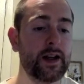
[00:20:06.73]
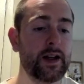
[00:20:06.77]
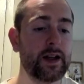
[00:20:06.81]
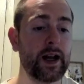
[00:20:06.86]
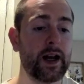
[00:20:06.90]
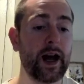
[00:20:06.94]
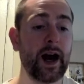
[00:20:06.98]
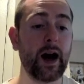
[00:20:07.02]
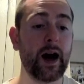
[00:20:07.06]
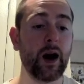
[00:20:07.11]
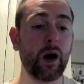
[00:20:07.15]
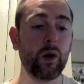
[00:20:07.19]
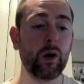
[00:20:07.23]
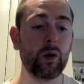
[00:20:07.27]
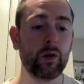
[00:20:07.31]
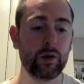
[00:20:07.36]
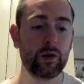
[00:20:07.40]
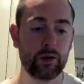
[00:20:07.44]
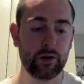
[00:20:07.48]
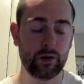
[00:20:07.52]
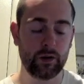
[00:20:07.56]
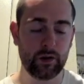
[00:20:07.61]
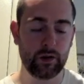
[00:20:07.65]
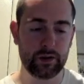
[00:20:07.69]
Now,
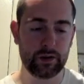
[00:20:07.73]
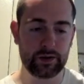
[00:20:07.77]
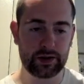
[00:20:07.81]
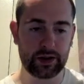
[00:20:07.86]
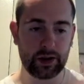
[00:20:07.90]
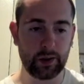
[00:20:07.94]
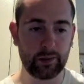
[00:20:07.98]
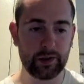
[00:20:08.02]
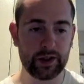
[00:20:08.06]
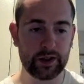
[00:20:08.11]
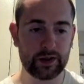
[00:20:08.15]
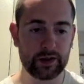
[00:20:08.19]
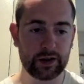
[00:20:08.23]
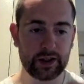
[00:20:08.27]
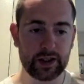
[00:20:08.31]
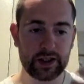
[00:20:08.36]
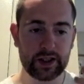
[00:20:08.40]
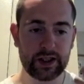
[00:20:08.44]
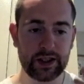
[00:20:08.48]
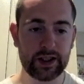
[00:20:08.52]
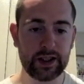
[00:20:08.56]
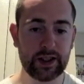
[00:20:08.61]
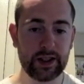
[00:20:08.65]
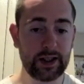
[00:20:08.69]
some of the
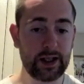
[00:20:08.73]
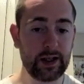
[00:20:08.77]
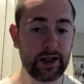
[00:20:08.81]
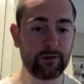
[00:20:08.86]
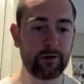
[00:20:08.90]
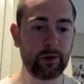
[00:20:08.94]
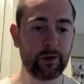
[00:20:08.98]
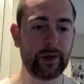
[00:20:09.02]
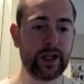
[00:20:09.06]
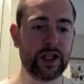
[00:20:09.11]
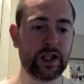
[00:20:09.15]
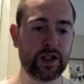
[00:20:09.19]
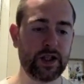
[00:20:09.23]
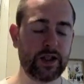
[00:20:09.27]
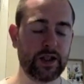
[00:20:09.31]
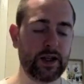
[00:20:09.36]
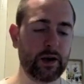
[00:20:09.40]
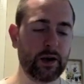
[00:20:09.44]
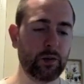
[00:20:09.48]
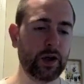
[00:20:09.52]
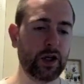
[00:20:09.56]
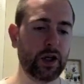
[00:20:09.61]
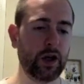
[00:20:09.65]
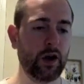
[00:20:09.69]
key information
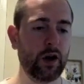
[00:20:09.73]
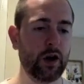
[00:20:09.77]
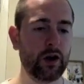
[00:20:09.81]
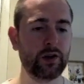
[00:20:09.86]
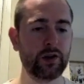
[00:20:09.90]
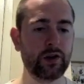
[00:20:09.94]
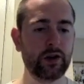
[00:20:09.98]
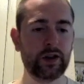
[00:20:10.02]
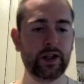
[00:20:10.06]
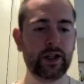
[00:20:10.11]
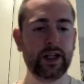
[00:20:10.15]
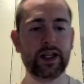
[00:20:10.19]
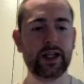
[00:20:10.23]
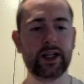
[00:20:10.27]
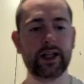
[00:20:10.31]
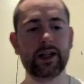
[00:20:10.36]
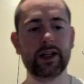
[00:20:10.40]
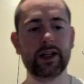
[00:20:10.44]
that we are learning